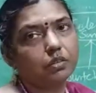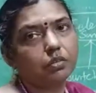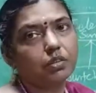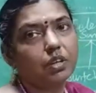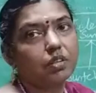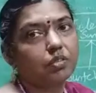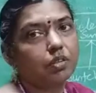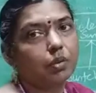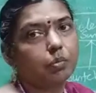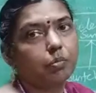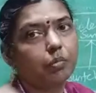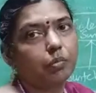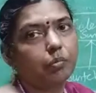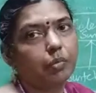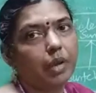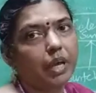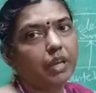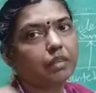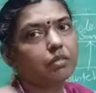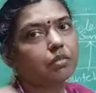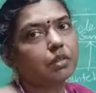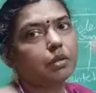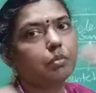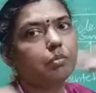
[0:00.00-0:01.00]
This is
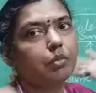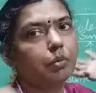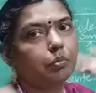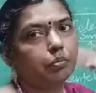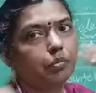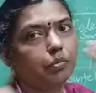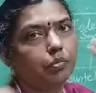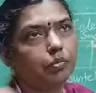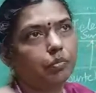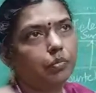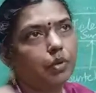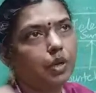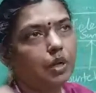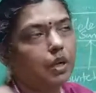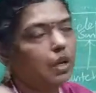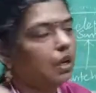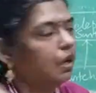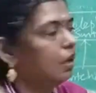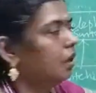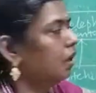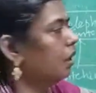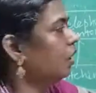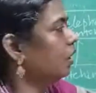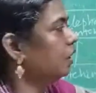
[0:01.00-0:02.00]
maximum.
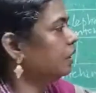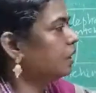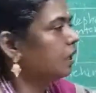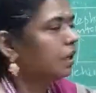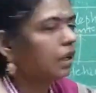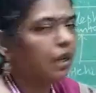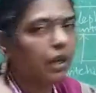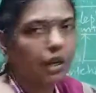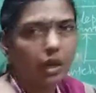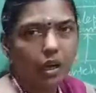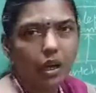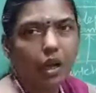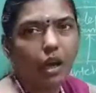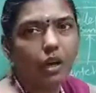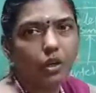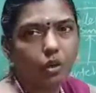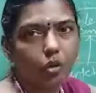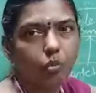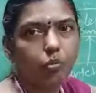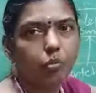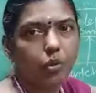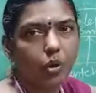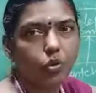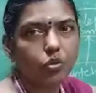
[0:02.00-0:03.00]
I think I have to
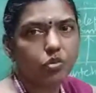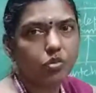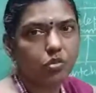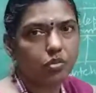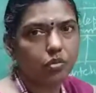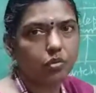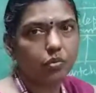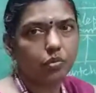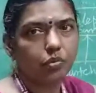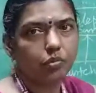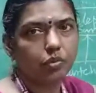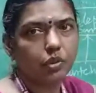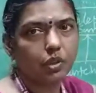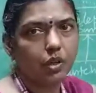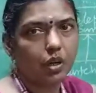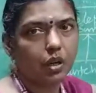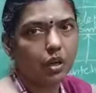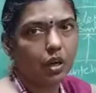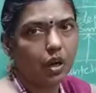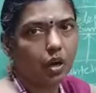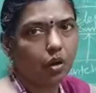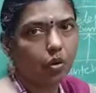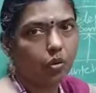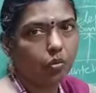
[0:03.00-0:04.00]
browse
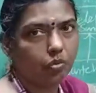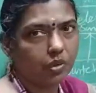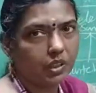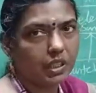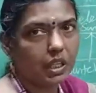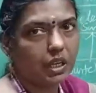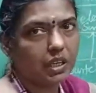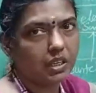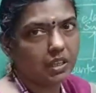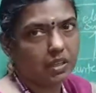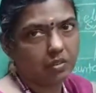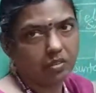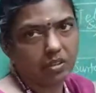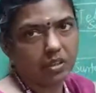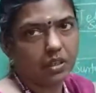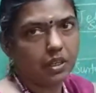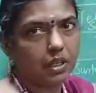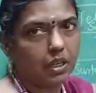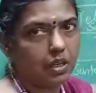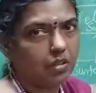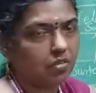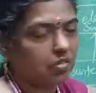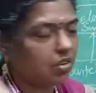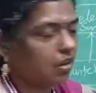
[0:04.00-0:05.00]
how whether it is
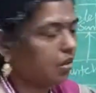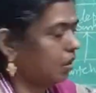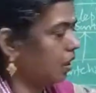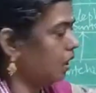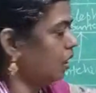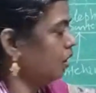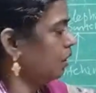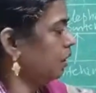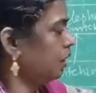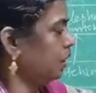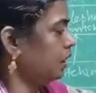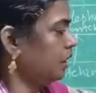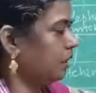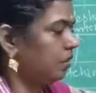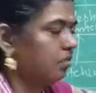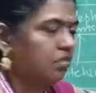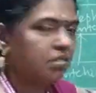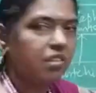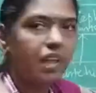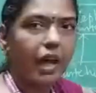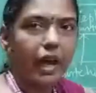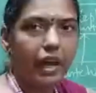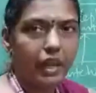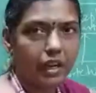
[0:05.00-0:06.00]
increased. It is
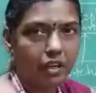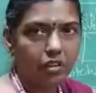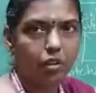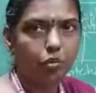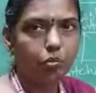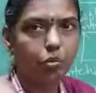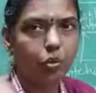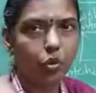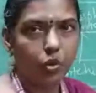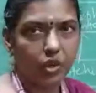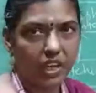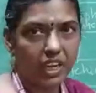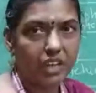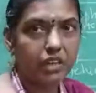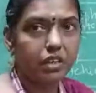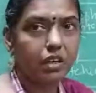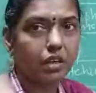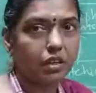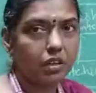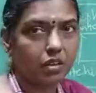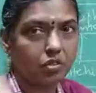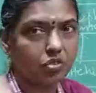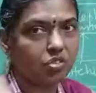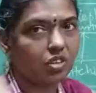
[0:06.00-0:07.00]
there in the book
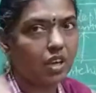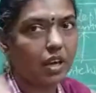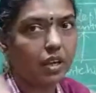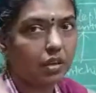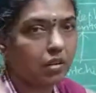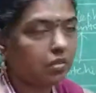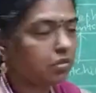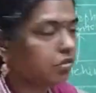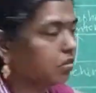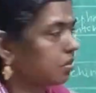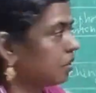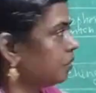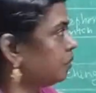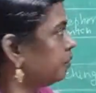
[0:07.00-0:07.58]
800 channels.